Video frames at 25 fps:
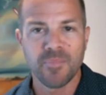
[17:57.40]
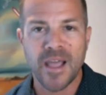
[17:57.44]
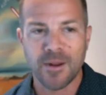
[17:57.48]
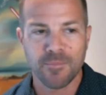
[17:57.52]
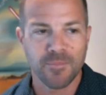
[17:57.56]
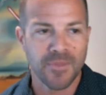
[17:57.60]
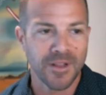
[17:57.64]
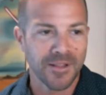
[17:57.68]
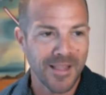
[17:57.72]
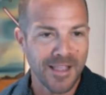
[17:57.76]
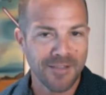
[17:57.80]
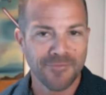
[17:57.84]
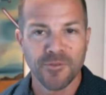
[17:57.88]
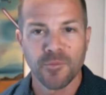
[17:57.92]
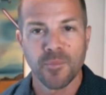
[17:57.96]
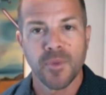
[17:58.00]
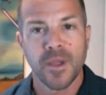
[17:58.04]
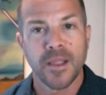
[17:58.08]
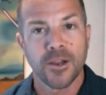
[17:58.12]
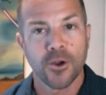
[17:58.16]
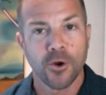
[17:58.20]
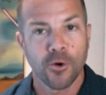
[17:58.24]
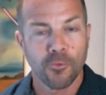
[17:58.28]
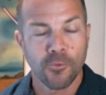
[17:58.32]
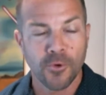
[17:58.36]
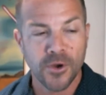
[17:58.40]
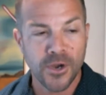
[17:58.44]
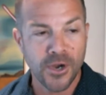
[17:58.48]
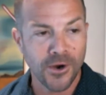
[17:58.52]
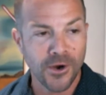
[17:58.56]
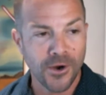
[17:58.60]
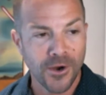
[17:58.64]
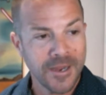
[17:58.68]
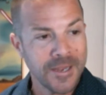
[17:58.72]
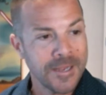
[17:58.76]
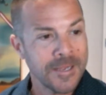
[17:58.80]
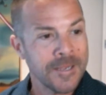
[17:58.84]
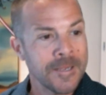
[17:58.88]
my life and my
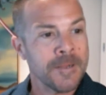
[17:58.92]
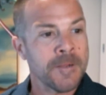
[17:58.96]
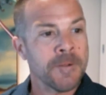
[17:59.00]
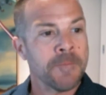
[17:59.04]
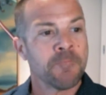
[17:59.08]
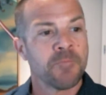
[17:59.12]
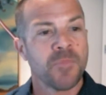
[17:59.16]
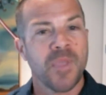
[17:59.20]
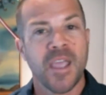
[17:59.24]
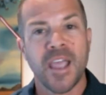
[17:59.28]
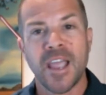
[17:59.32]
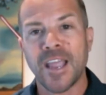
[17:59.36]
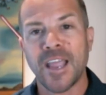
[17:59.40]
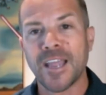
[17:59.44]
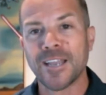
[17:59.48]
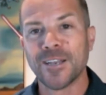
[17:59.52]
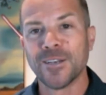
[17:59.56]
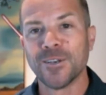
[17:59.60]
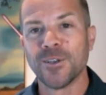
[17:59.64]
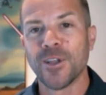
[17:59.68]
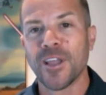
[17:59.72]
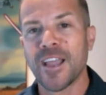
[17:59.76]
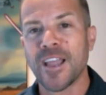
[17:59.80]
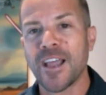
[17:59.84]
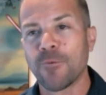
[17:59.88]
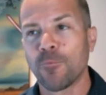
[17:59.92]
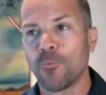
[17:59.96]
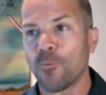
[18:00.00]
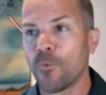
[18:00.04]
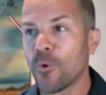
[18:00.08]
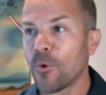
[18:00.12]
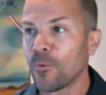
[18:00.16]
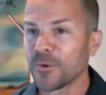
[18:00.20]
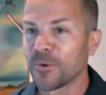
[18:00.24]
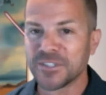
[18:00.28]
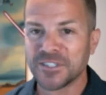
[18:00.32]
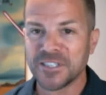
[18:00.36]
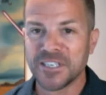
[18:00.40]
career. And
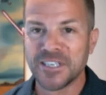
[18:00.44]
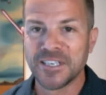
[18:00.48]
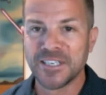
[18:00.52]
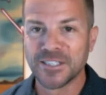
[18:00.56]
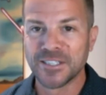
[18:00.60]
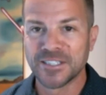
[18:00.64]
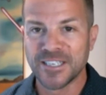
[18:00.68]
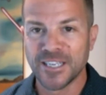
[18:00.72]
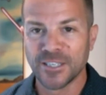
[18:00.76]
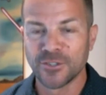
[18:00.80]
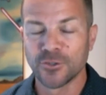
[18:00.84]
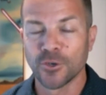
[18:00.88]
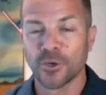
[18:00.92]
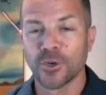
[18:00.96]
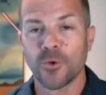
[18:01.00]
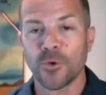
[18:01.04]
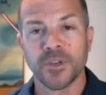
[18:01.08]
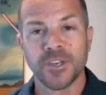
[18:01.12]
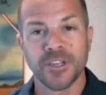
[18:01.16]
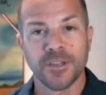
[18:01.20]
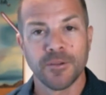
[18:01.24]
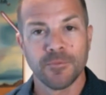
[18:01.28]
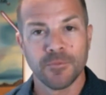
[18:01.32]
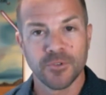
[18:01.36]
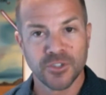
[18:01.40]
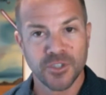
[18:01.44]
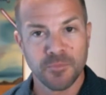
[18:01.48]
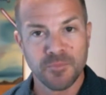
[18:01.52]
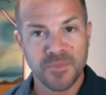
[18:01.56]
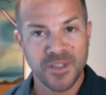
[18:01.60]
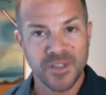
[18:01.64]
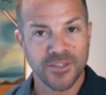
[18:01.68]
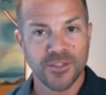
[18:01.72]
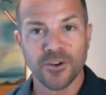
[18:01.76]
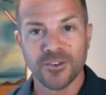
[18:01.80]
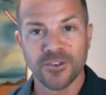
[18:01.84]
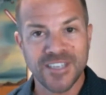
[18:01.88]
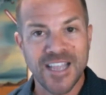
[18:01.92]
what we're seeing is kids are going to
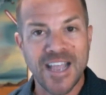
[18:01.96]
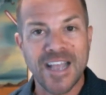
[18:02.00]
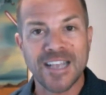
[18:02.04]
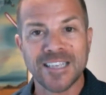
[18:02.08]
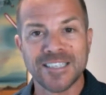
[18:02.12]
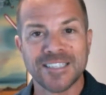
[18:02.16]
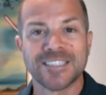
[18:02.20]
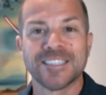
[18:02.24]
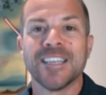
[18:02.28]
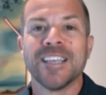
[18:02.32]
submit their tests